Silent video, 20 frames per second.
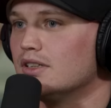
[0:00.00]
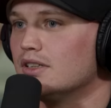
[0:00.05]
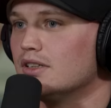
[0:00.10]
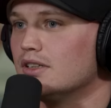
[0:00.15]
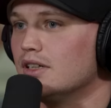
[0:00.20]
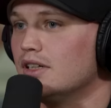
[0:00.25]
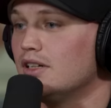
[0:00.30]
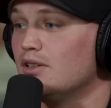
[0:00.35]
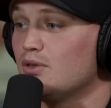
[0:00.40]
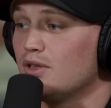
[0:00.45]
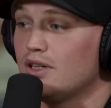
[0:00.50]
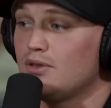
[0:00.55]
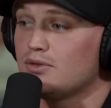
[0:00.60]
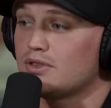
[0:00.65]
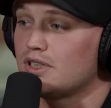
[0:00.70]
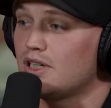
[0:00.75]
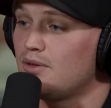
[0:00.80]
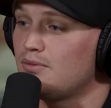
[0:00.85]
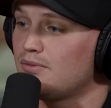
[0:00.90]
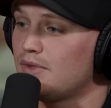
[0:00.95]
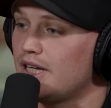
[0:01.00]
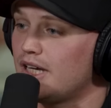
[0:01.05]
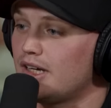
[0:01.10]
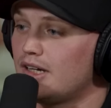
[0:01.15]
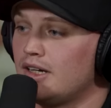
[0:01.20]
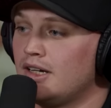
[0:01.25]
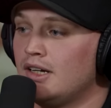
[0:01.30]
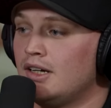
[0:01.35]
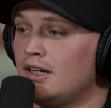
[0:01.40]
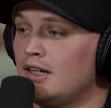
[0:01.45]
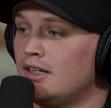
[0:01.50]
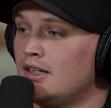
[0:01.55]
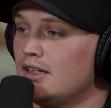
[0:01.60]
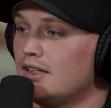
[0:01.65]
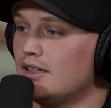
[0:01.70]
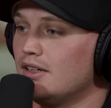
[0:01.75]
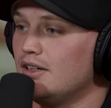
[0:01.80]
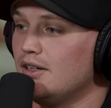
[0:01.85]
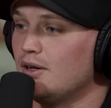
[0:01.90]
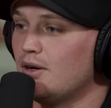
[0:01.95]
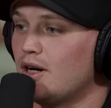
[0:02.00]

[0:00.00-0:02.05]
And it was something that, you